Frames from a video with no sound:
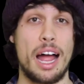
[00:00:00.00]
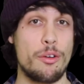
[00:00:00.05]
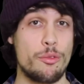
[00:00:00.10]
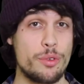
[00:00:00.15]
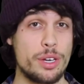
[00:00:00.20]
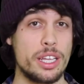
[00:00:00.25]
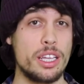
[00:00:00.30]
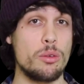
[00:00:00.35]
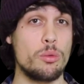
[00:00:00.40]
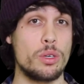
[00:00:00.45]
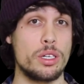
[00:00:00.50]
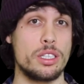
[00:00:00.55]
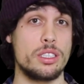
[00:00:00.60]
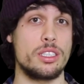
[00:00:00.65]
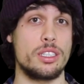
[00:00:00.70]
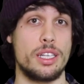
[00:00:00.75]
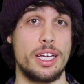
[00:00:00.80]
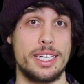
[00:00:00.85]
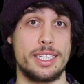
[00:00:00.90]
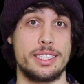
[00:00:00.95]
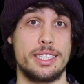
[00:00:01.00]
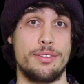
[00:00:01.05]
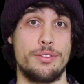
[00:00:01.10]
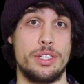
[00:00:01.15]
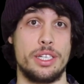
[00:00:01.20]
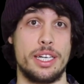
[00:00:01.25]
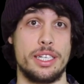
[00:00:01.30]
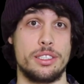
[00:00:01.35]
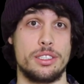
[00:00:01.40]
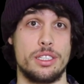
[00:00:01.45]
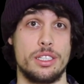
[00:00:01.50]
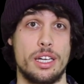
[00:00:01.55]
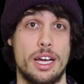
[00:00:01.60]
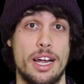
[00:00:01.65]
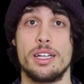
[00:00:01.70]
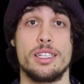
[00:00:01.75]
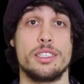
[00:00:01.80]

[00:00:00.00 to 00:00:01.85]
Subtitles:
I really wanted to like 7 Days to Die.